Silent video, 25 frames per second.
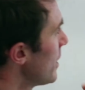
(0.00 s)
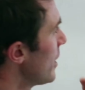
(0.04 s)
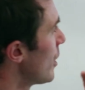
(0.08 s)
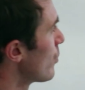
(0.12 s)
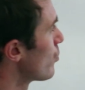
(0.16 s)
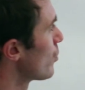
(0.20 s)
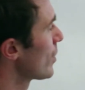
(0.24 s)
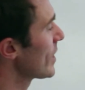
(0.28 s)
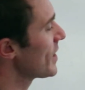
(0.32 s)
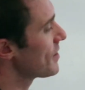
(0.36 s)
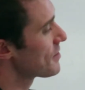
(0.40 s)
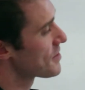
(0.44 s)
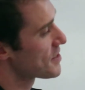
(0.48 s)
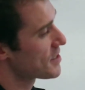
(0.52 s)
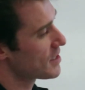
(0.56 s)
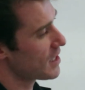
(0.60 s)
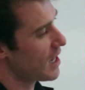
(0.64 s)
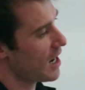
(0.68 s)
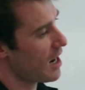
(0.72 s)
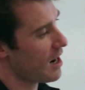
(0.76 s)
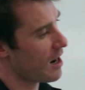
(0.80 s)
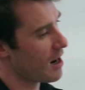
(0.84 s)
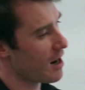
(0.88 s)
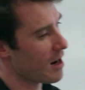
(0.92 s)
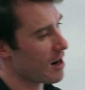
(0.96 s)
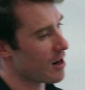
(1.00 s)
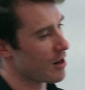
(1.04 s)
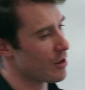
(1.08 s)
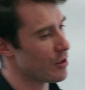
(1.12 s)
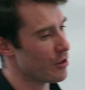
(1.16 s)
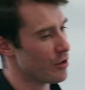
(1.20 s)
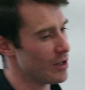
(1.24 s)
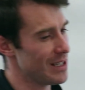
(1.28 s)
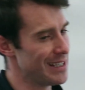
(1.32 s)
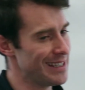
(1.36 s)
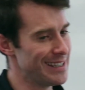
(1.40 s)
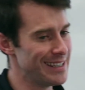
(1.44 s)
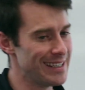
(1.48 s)
Now, REITs
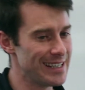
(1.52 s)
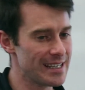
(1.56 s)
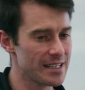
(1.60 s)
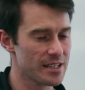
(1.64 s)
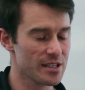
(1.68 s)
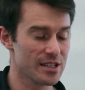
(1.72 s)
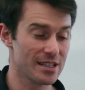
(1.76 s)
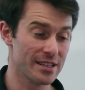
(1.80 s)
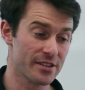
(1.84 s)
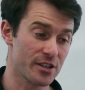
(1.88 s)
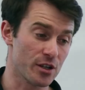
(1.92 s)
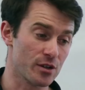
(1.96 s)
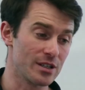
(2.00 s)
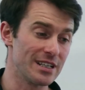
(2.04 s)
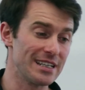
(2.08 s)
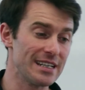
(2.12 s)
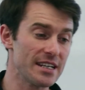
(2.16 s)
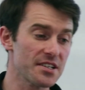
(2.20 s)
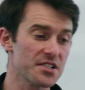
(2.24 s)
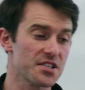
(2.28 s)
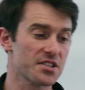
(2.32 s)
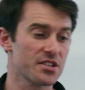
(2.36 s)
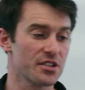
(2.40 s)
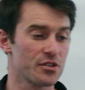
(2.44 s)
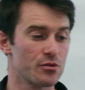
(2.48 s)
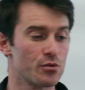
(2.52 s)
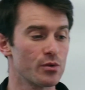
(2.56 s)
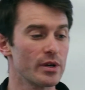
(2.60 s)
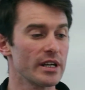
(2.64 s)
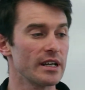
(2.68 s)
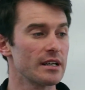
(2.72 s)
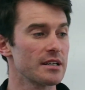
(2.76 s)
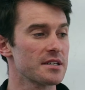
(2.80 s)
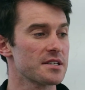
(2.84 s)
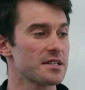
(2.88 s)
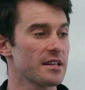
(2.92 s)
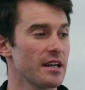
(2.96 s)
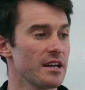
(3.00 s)
are li- they're listed
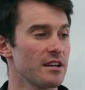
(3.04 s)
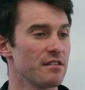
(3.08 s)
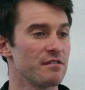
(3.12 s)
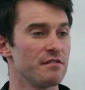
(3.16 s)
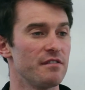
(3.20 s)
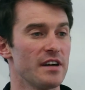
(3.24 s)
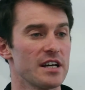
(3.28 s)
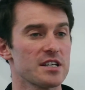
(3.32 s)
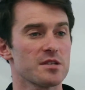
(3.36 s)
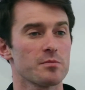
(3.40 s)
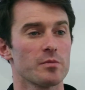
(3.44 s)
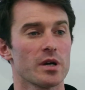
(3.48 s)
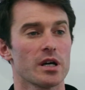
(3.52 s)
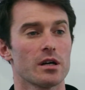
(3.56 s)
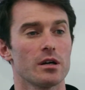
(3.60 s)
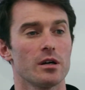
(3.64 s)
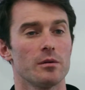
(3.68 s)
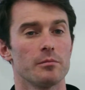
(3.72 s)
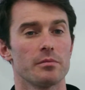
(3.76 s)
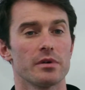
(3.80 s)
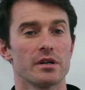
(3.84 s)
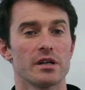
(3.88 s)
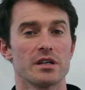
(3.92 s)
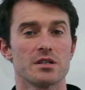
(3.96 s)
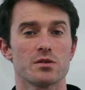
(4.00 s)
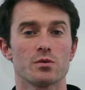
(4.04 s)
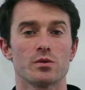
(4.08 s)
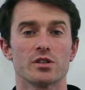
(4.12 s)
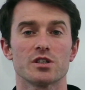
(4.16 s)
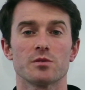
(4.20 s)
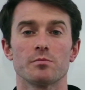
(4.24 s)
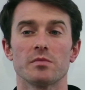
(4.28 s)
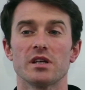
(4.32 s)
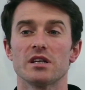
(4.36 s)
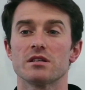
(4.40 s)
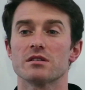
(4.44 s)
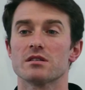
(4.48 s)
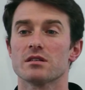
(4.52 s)
real estate investment companies,
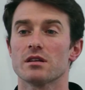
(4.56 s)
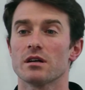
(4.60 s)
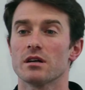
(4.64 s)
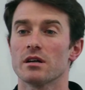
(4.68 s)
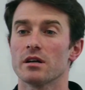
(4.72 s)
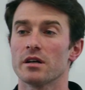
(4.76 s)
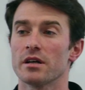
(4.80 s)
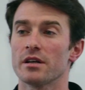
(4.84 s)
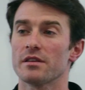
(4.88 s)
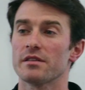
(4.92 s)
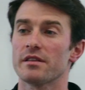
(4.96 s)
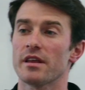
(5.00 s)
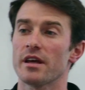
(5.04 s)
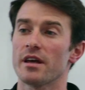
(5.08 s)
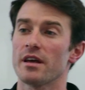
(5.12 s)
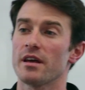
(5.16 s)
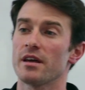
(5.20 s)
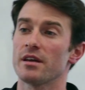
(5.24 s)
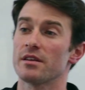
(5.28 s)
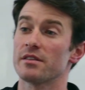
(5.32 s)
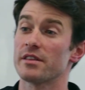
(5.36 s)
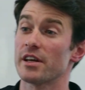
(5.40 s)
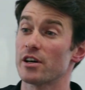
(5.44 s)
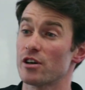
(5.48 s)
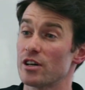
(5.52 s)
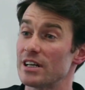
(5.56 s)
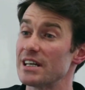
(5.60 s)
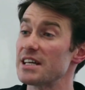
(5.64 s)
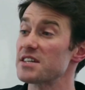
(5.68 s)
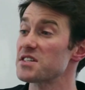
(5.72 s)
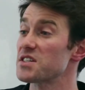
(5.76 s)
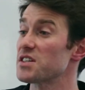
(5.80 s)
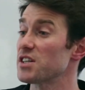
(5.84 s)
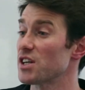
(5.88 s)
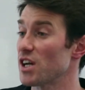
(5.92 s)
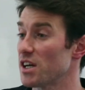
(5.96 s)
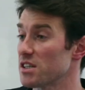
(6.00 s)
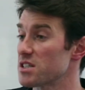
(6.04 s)
which means they they they're
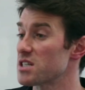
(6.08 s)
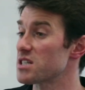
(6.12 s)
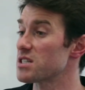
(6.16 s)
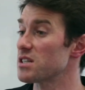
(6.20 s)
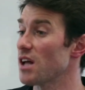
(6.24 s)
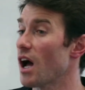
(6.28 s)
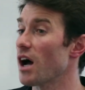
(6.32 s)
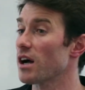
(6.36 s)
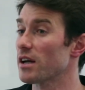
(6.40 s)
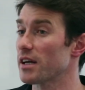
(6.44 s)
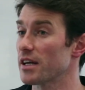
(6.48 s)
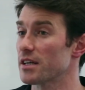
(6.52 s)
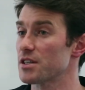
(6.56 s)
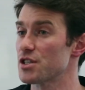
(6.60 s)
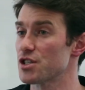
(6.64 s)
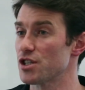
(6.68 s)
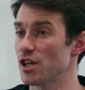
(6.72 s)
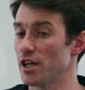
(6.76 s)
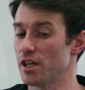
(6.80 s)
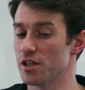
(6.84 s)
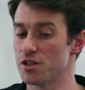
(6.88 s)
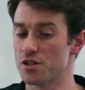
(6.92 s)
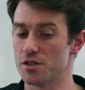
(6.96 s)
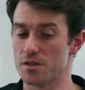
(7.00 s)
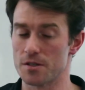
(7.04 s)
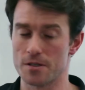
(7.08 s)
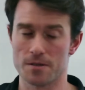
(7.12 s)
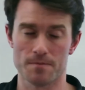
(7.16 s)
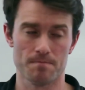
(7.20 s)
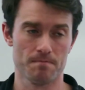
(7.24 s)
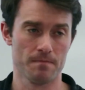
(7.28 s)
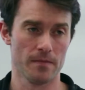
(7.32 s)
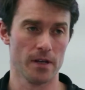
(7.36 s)
listed on stock exchanges.